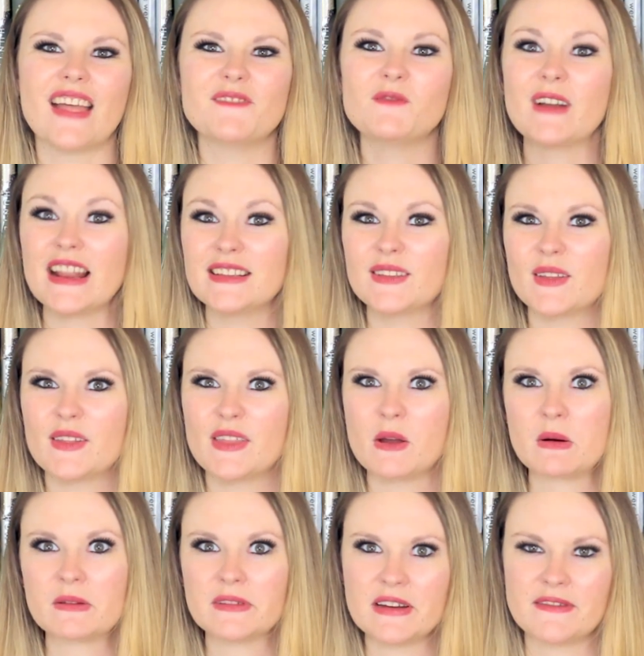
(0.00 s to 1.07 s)
when I saw that they
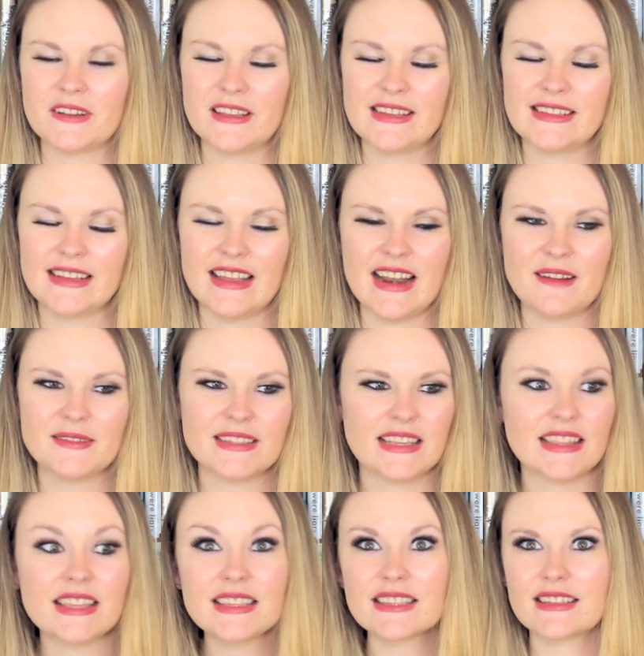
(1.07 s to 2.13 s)
were re-releasing it, I was
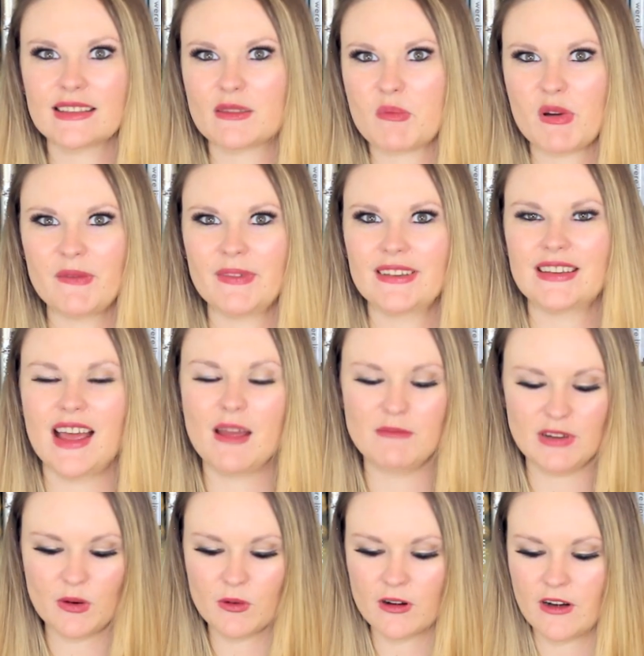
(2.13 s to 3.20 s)
like, this is, like, the perfect time
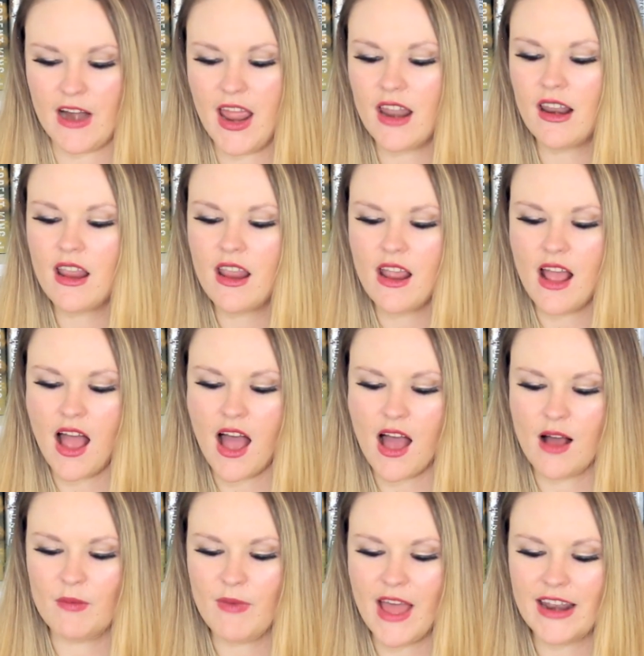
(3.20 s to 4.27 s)
to order it.
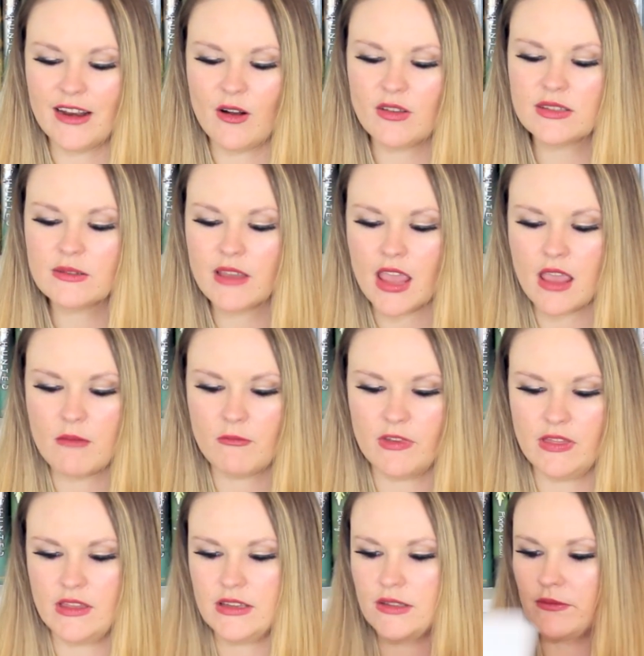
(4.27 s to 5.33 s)
And it also came
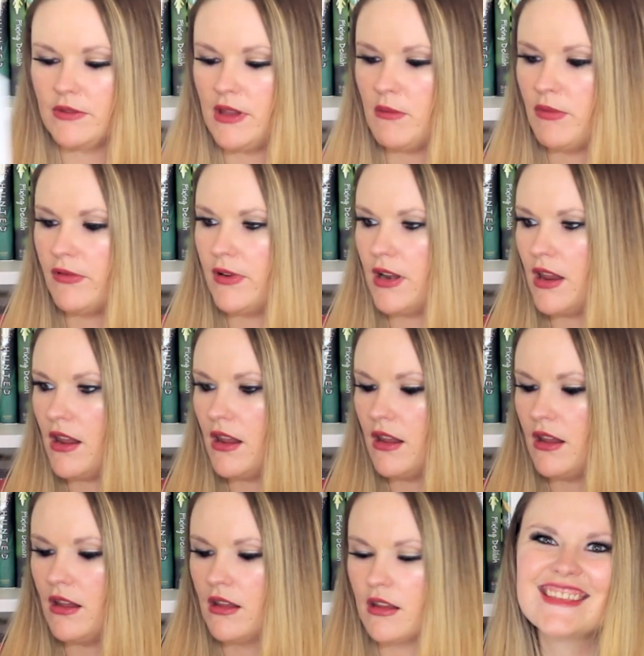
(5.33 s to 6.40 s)
with this really
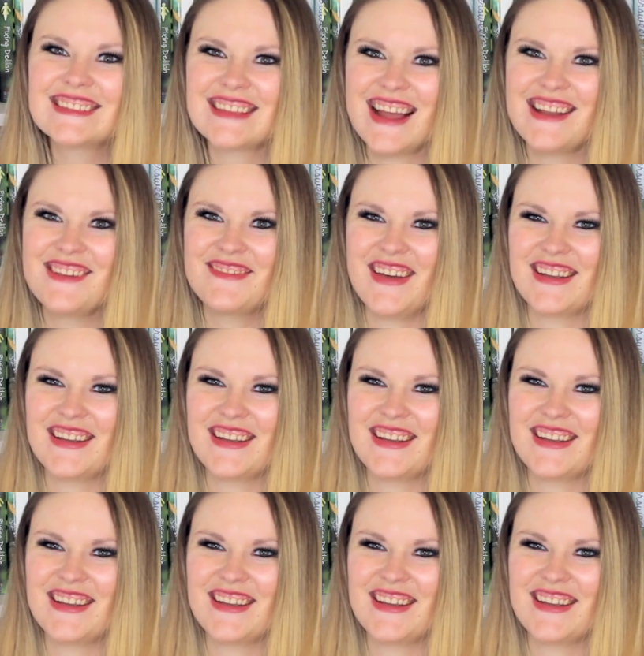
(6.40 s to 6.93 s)
pretty, this kind of